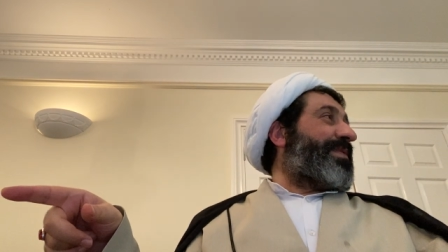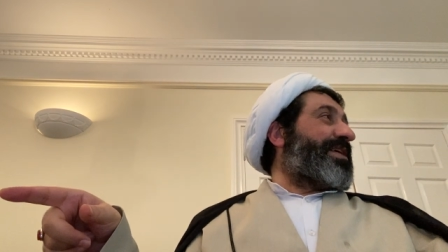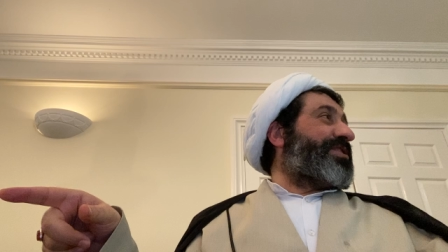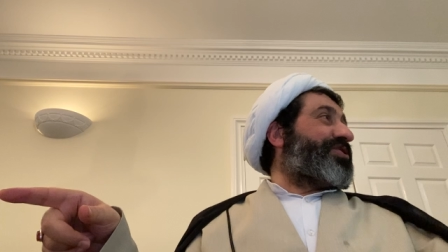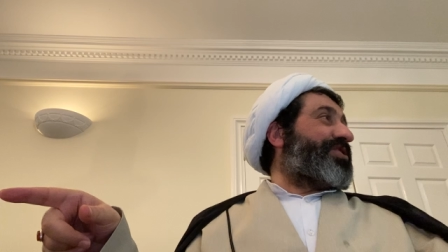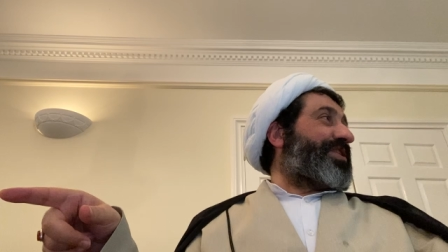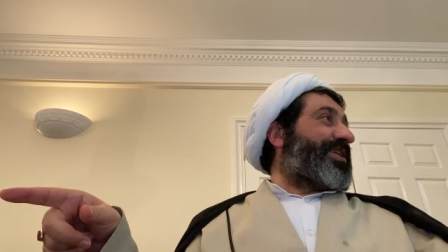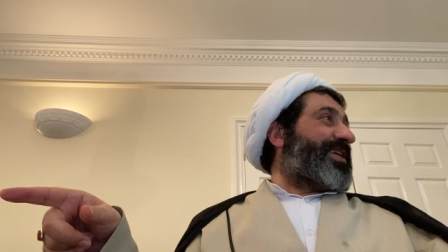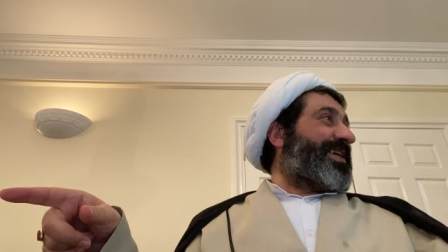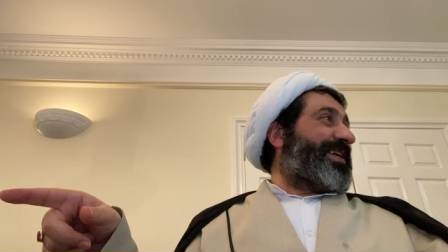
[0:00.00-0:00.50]

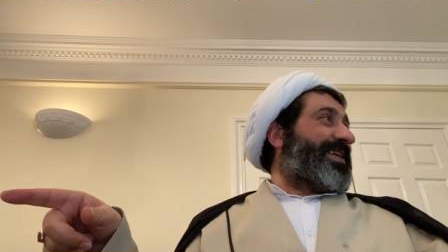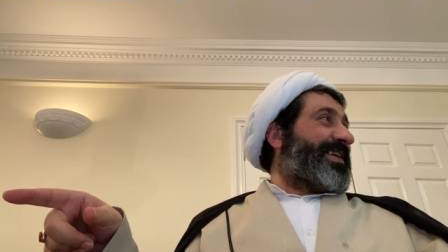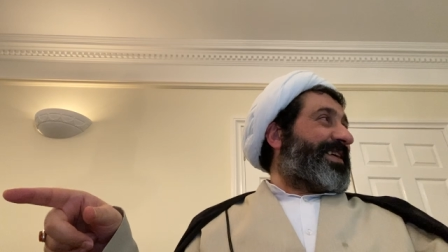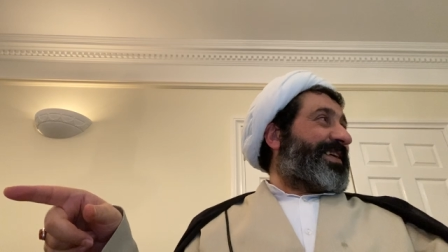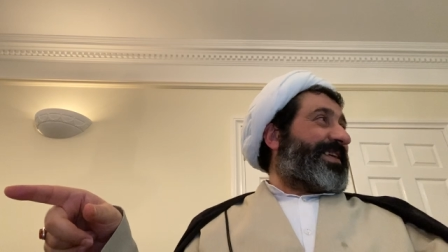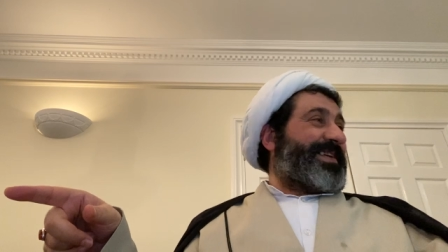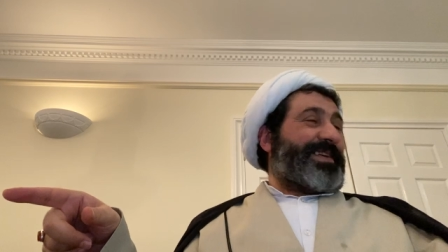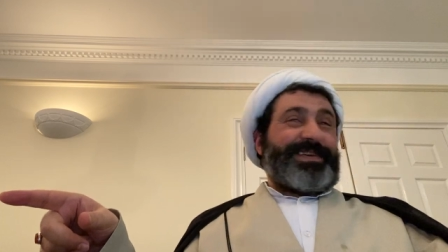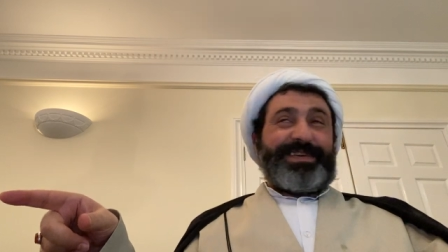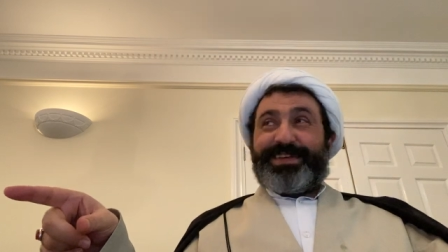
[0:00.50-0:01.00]
magic.
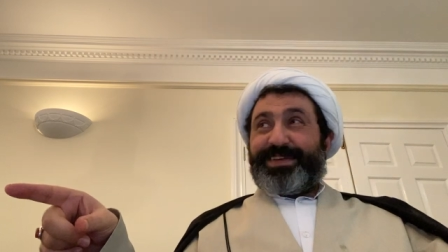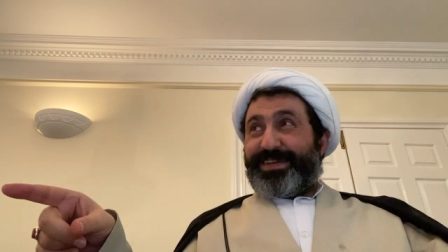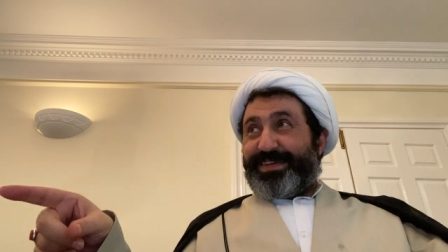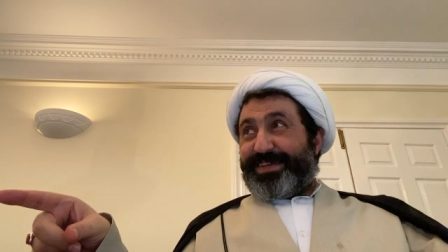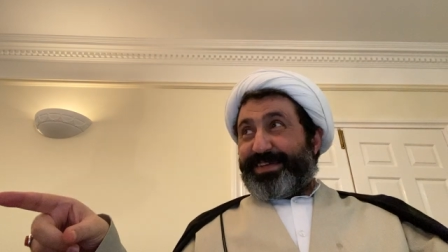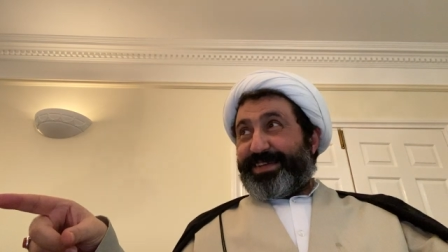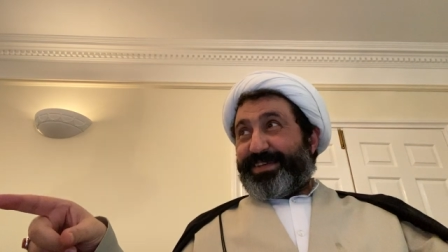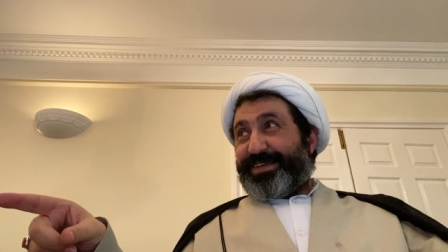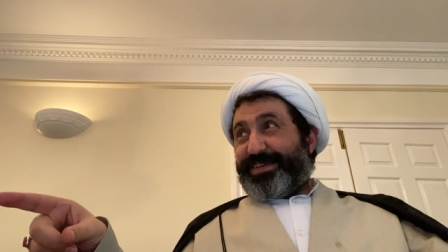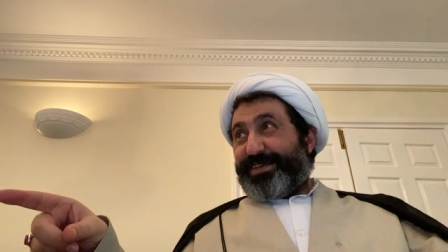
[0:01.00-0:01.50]

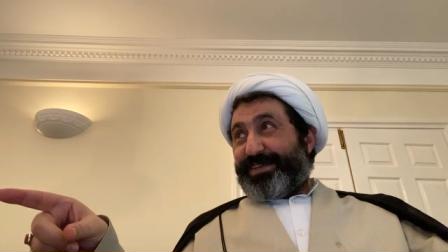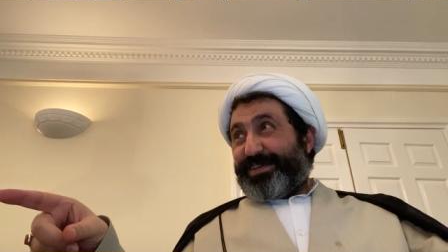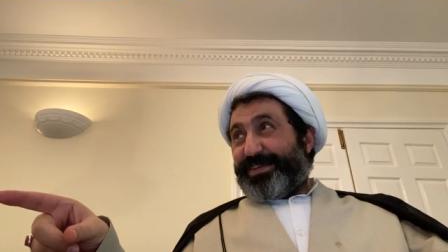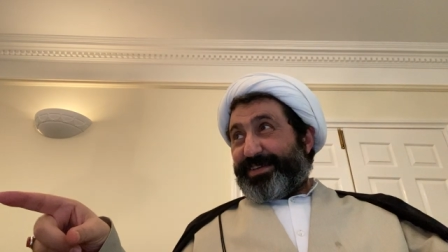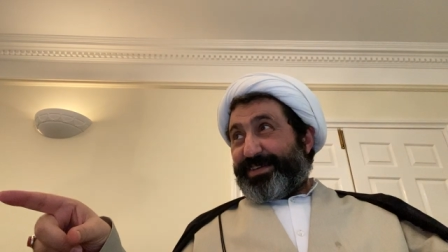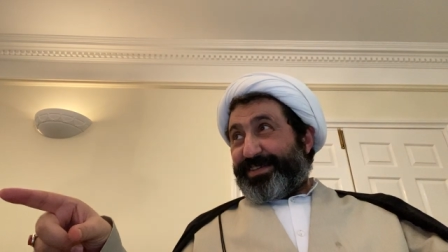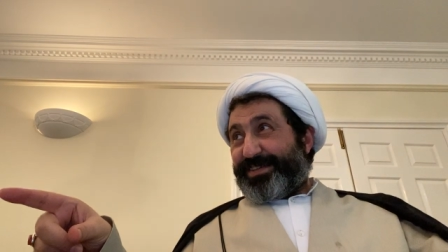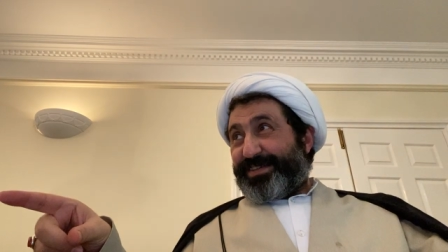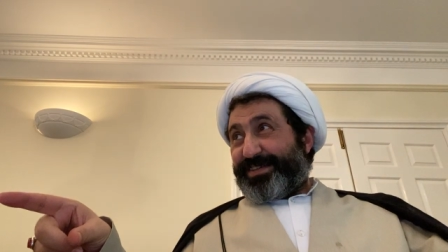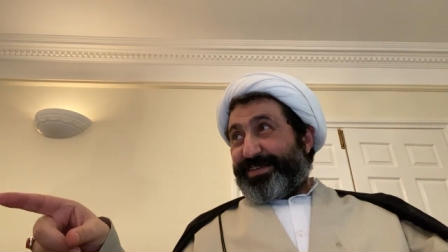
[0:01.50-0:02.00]

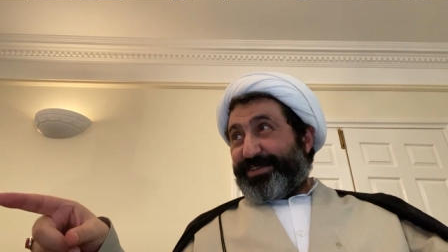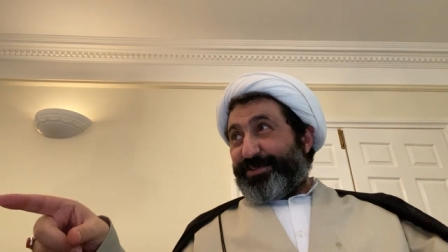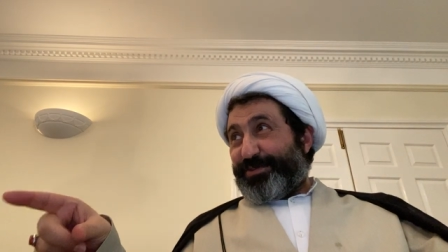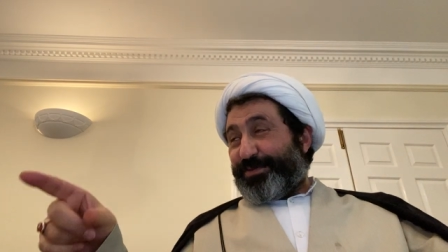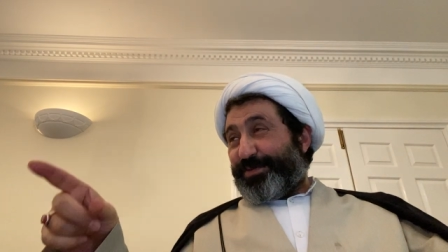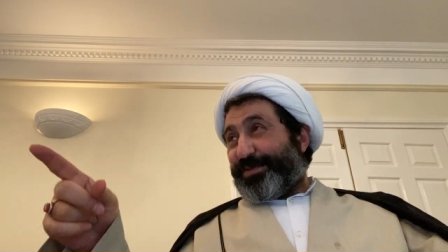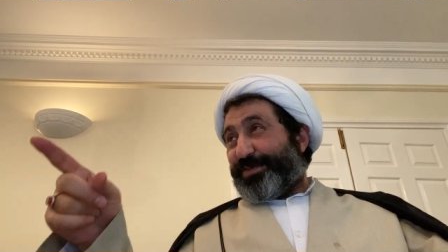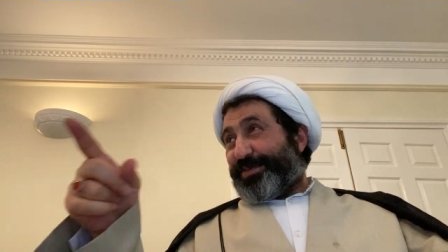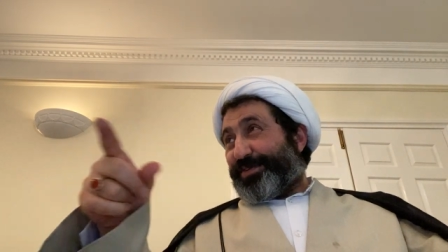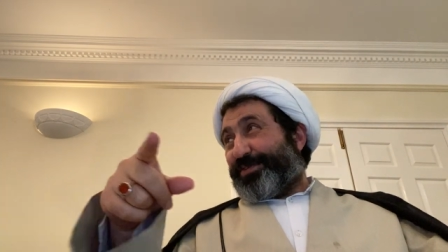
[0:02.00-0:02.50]
You,